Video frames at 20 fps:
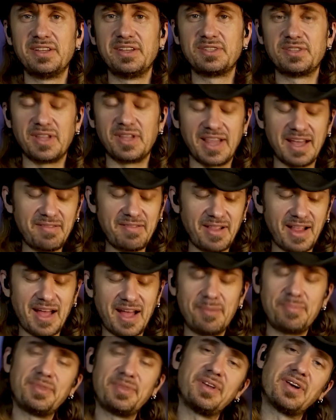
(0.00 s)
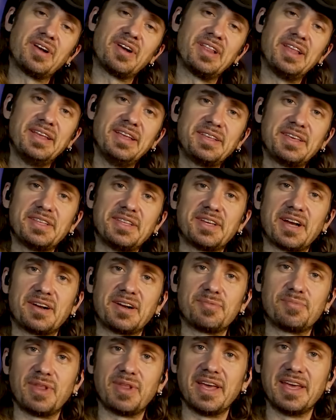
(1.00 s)
to level up their lead
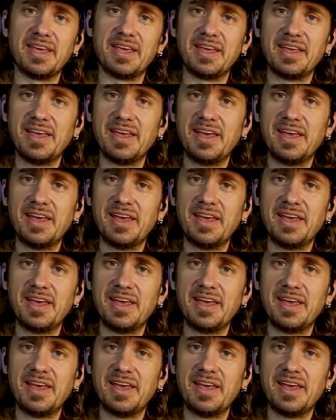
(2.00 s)
guitar playing,